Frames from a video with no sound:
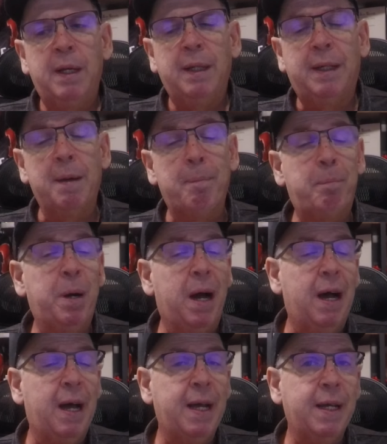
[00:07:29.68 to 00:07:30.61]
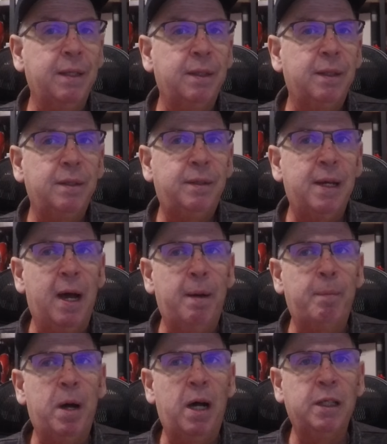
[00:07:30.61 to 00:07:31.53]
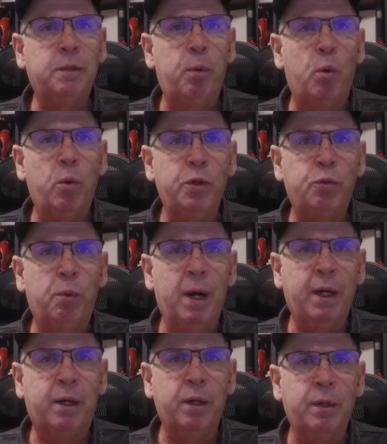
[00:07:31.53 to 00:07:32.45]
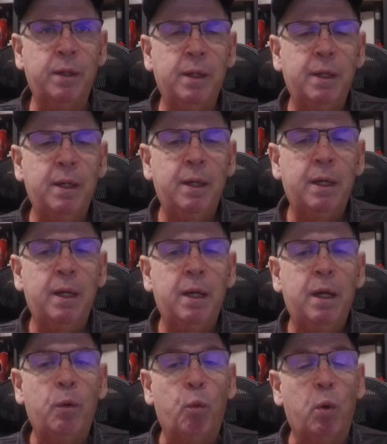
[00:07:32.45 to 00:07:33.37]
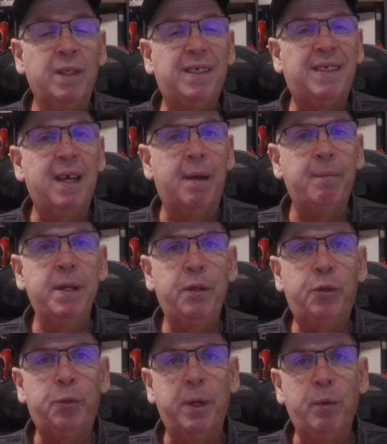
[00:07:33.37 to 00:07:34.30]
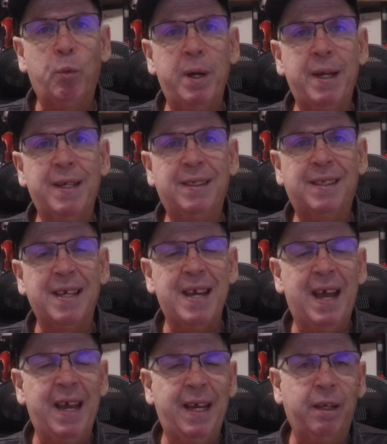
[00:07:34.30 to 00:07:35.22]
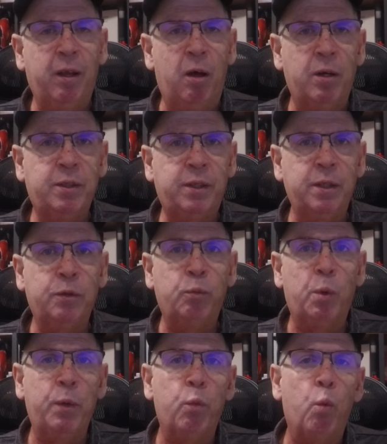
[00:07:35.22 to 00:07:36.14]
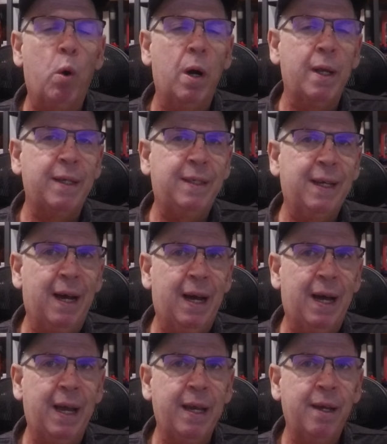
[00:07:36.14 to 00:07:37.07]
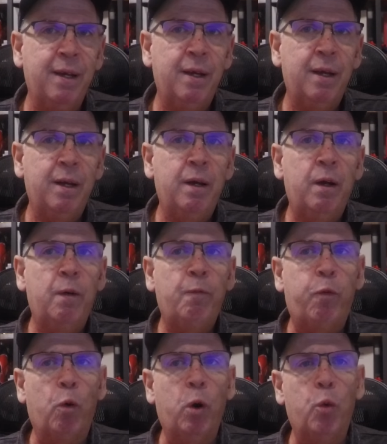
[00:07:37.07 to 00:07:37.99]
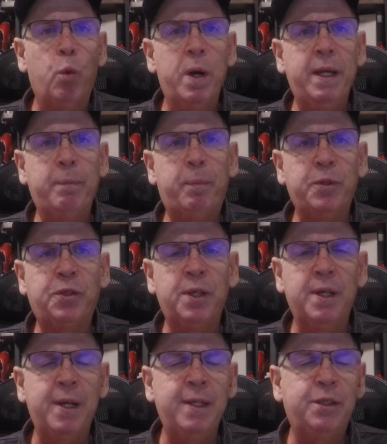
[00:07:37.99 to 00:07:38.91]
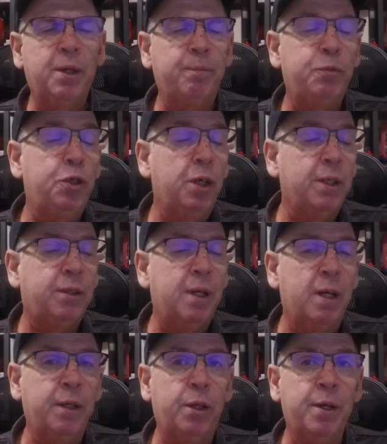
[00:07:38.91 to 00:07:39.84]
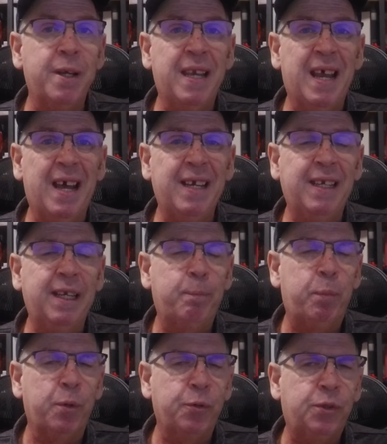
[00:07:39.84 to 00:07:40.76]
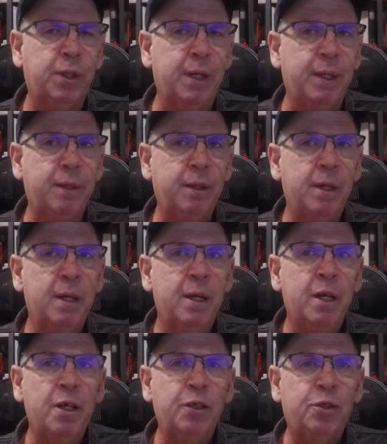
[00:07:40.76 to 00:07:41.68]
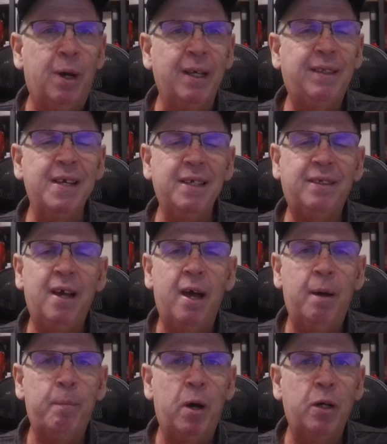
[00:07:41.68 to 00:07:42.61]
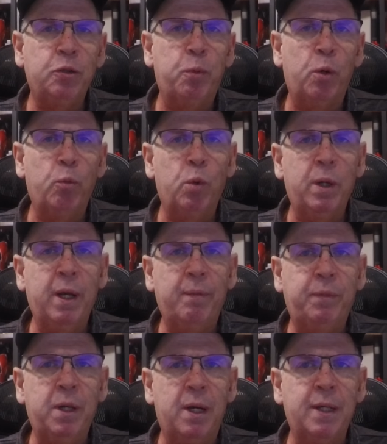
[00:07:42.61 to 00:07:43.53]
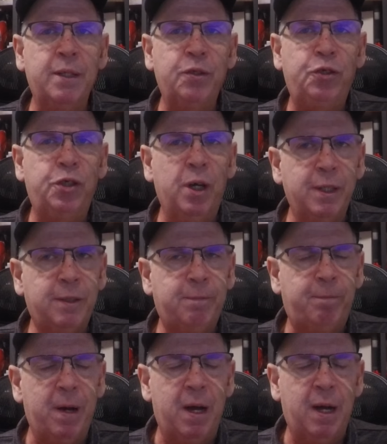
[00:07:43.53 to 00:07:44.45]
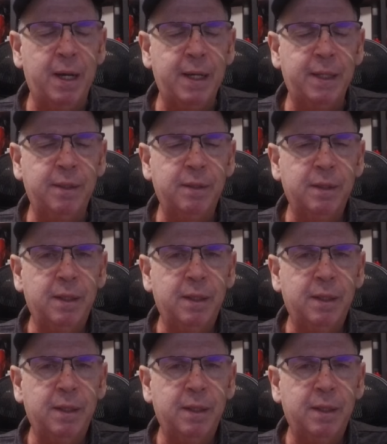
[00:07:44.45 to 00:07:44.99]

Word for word: combined, Tom Osborne's record was 73 wins and eight losses with one tie for a winning percentage of just under 90%. So I think Tom Osborne would have done just fine